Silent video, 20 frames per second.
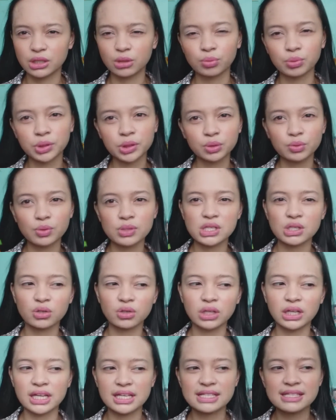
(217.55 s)
The world wasn't
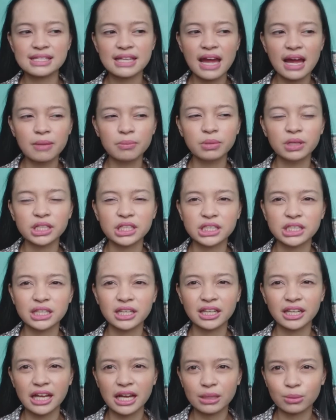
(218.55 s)
really established
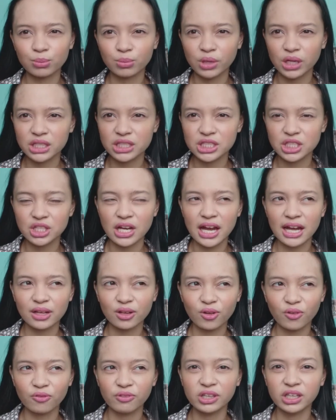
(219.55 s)
that much. You
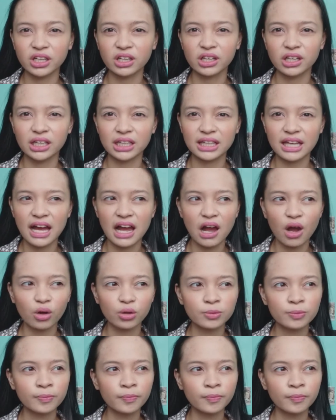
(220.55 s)
had to figure it out